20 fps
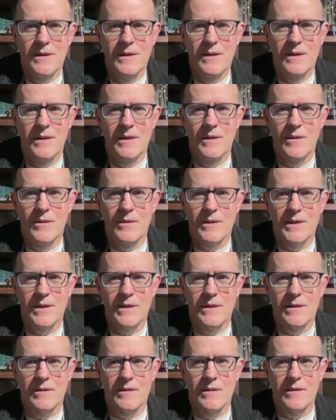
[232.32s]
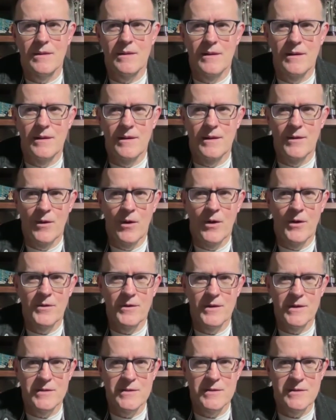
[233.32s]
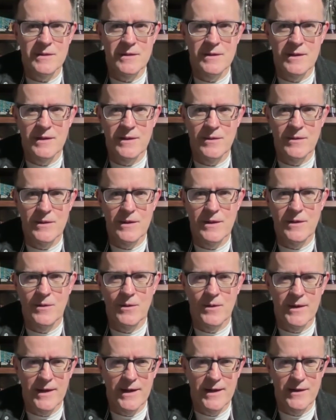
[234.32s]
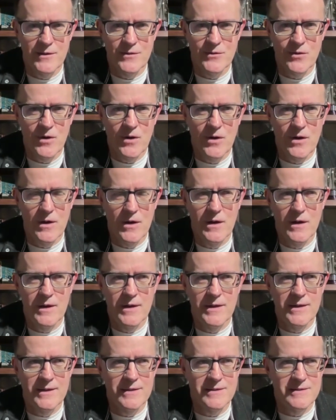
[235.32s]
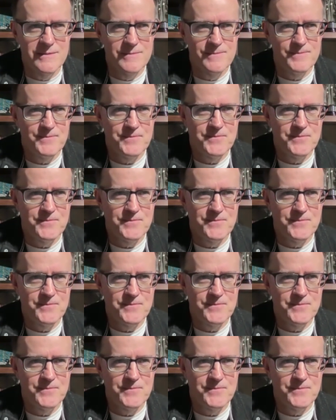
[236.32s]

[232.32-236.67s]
like an artist and knowing how to draw is,